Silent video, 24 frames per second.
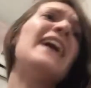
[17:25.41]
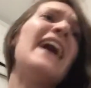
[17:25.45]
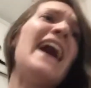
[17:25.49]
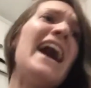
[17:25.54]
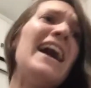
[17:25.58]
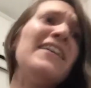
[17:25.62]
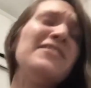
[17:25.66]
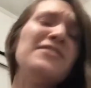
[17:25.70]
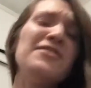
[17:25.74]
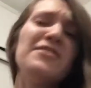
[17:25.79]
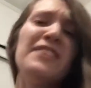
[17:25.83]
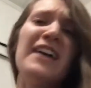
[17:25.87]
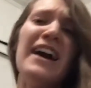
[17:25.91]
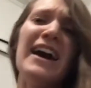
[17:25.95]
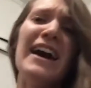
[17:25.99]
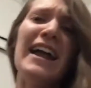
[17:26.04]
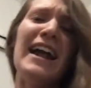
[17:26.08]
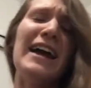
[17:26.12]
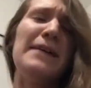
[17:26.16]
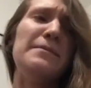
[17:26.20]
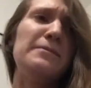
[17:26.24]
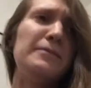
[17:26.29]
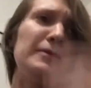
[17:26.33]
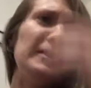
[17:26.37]
After
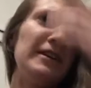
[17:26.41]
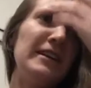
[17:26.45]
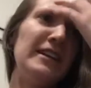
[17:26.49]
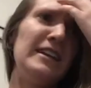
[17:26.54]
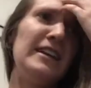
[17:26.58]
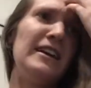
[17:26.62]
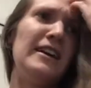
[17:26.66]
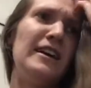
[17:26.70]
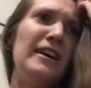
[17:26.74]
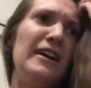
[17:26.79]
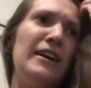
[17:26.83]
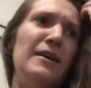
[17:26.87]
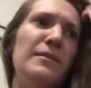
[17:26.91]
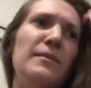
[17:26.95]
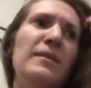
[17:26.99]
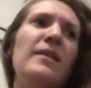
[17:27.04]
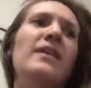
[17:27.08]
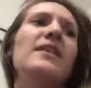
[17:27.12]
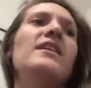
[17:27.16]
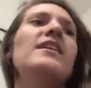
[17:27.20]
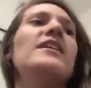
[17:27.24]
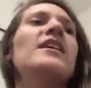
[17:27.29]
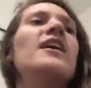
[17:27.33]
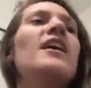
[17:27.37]
that, I put um,
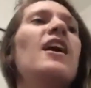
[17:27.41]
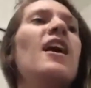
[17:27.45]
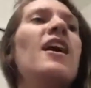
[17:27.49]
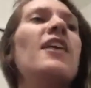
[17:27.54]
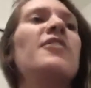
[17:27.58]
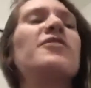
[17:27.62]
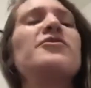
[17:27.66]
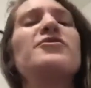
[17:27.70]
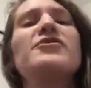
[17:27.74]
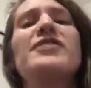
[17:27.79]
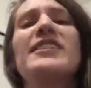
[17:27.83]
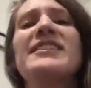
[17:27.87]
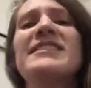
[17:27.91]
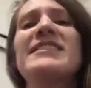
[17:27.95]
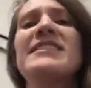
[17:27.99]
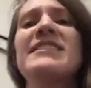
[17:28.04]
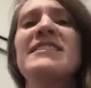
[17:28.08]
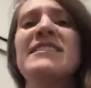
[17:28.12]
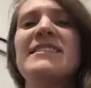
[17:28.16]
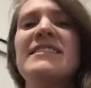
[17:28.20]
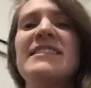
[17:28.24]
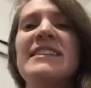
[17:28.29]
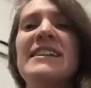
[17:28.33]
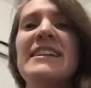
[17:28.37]
other nuts
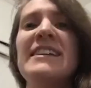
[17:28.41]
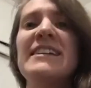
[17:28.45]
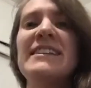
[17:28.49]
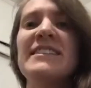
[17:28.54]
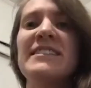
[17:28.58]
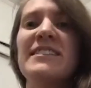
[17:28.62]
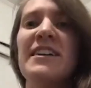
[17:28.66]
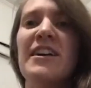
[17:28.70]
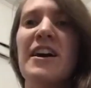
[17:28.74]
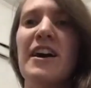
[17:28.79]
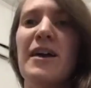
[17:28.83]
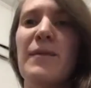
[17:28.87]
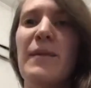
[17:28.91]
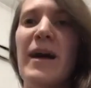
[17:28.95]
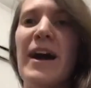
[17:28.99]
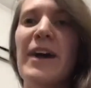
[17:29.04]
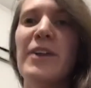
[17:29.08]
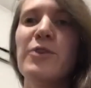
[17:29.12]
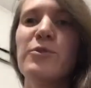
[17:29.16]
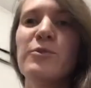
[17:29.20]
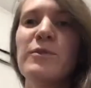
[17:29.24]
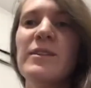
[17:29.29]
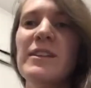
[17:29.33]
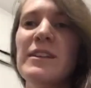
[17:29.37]
and seeds. Um,
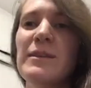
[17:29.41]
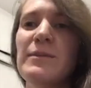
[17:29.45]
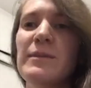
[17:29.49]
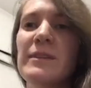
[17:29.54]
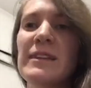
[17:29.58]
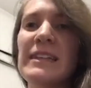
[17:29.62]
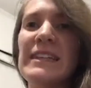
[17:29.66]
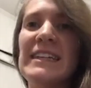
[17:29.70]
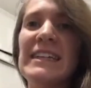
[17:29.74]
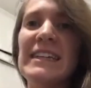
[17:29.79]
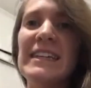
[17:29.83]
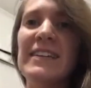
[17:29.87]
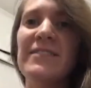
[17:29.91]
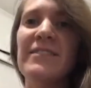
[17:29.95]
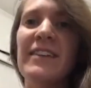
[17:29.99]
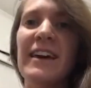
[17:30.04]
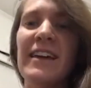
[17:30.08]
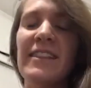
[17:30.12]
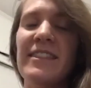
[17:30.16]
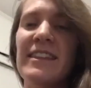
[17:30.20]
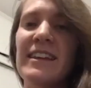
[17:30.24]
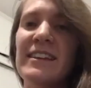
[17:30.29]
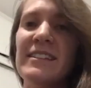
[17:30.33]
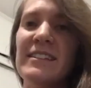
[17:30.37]
I don't really believe
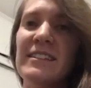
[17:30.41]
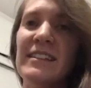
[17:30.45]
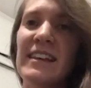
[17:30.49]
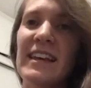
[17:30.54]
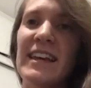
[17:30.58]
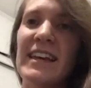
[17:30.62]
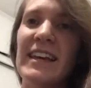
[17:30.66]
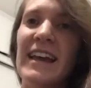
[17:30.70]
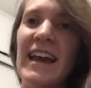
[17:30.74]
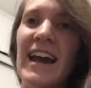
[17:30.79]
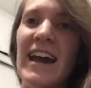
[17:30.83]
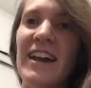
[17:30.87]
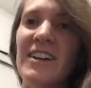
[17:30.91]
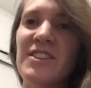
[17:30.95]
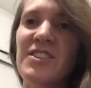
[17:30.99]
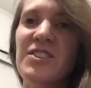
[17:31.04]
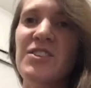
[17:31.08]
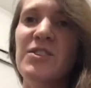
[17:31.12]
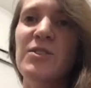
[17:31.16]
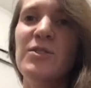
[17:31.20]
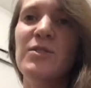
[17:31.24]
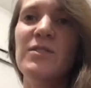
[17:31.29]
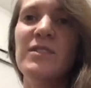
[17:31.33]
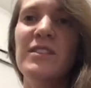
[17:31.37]
that things like
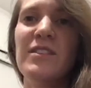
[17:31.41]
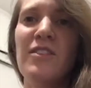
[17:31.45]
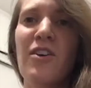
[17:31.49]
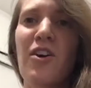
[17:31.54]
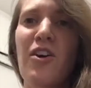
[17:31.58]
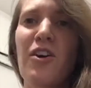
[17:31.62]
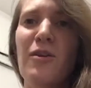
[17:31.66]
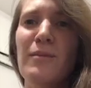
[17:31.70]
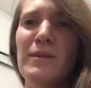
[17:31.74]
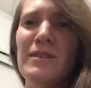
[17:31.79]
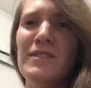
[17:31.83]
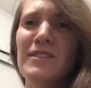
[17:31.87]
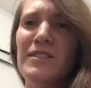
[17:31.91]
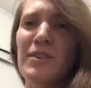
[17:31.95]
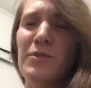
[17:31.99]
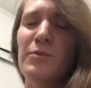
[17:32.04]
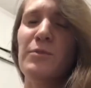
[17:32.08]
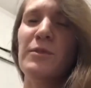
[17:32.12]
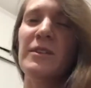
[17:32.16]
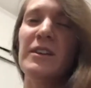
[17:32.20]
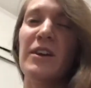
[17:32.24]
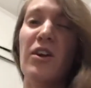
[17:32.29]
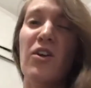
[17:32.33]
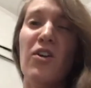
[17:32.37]
cashews and almonds are
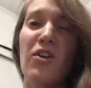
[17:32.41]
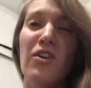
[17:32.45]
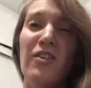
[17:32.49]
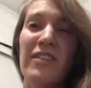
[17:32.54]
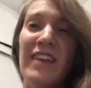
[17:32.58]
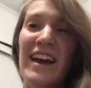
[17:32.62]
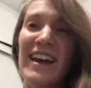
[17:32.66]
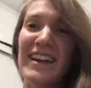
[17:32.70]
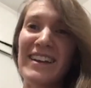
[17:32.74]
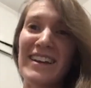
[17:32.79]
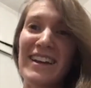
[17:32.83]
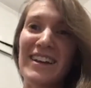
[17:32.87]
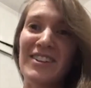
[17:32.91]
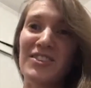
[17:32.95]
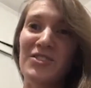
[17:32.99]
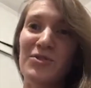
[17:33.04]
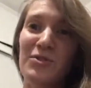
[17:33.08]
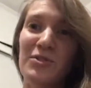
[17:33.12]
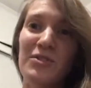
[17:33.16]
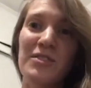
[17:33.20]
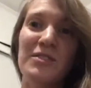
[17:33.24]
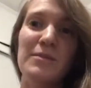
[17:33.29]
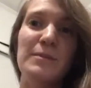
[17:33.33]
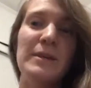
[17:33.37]
really all that
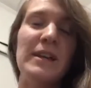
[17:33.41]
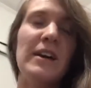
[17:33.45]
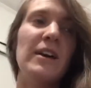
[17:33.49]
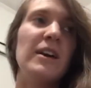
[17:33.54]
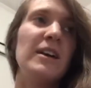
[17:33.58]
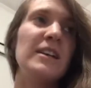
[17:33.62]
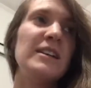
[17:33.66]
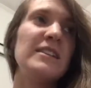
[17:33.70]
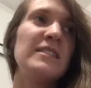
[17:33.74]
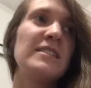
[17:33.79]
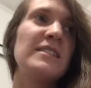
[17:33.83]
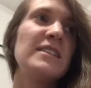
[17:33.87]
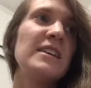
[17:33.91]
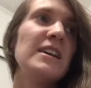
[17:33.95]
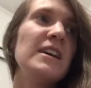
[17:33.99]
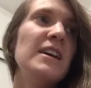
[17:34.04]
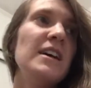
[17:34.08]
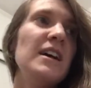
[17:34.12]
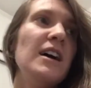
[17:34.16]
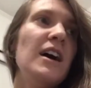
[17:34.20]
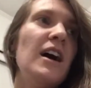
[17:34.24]
natural, to be honest.